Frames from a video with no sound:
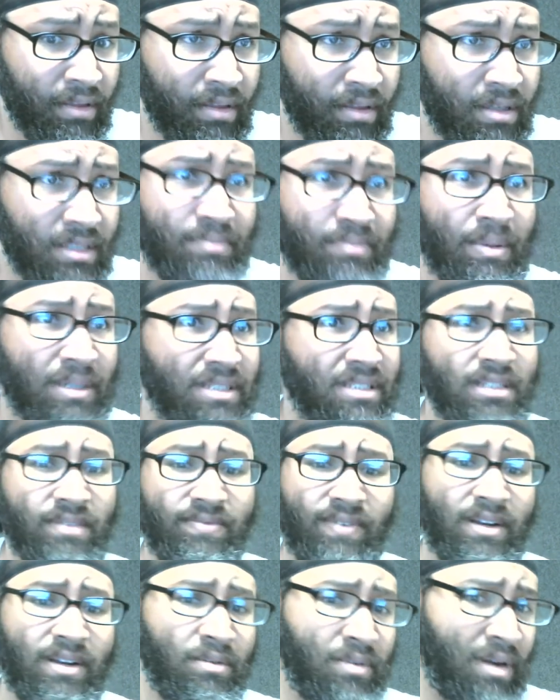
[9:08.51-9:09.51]
especially if
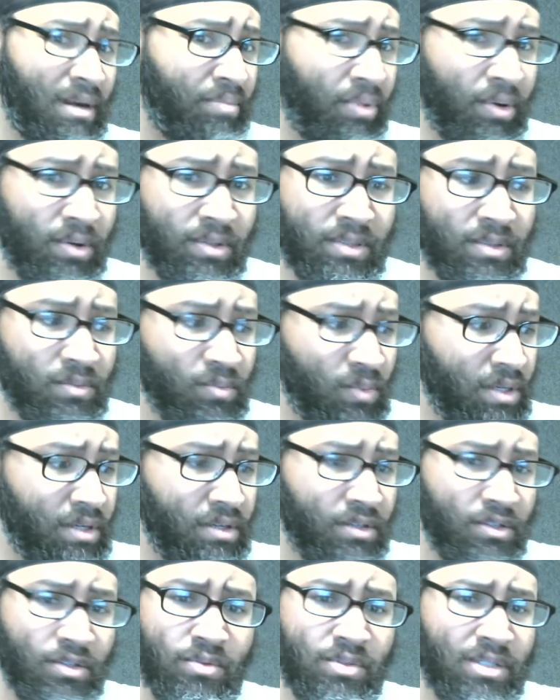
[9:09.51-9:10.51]
I know that person
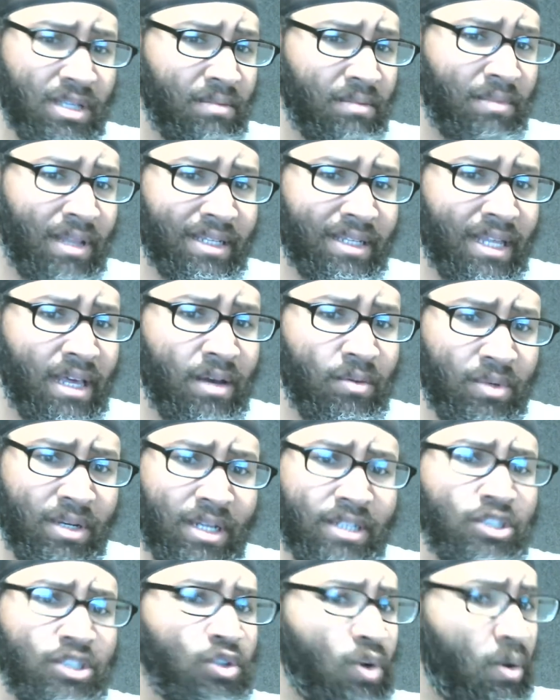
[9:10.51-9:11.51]
wouldn't do something like that when they
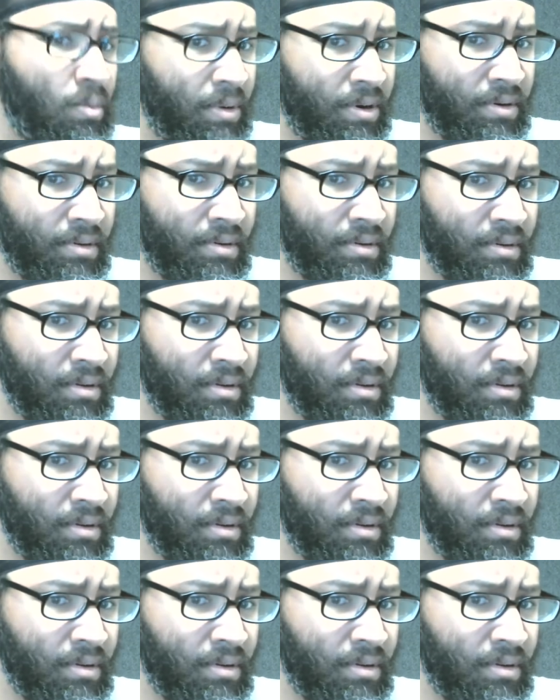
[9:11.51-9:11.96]
sober.